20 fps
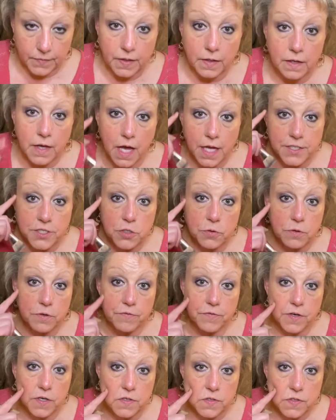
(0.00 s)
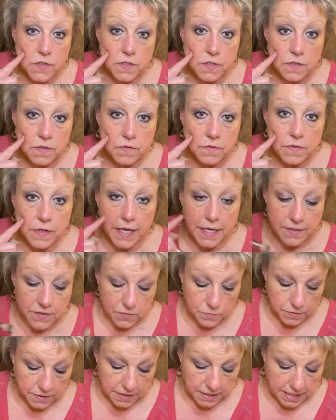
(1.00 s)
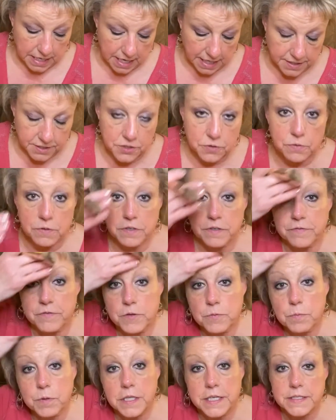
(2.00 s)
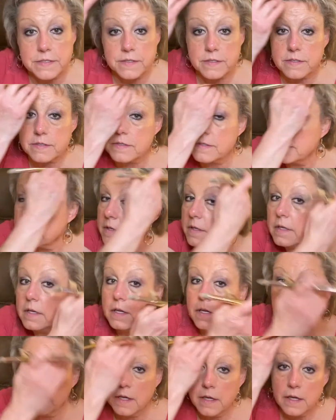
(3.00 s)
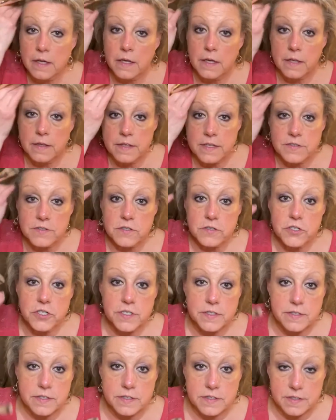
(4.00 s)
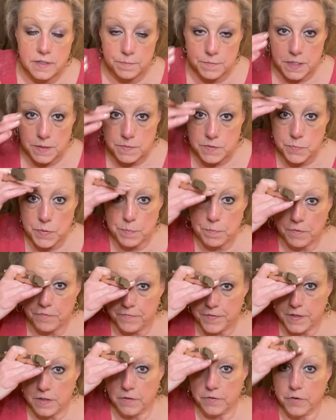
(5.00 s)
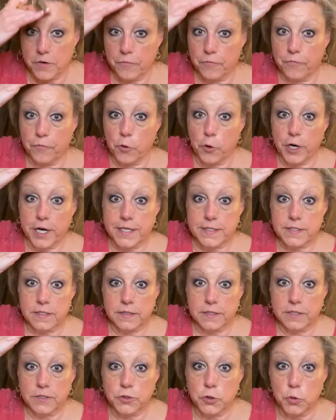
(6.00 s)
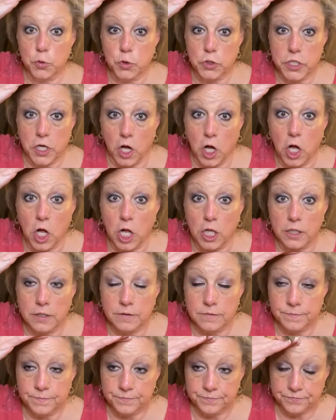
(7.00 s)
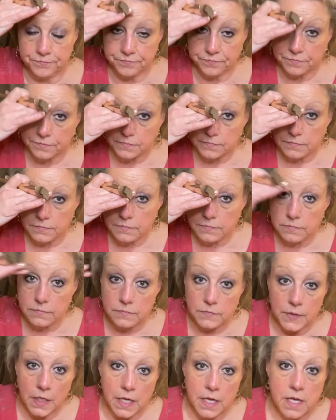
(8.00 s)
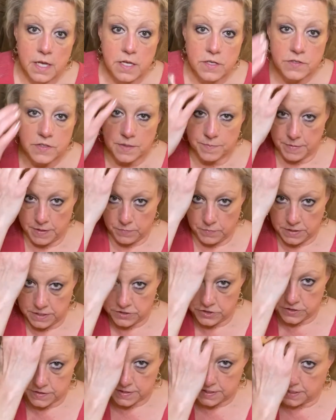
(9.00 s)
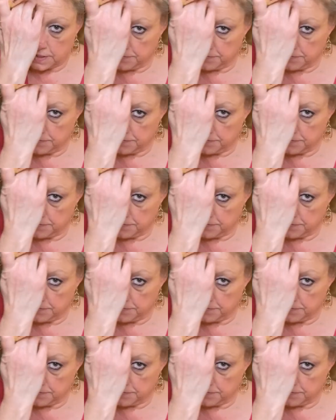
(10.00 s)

contour first. Okay, so we're going to contour in a few places. These are just, sometimes people feel their forehead's a little too tall. So they might want to just kind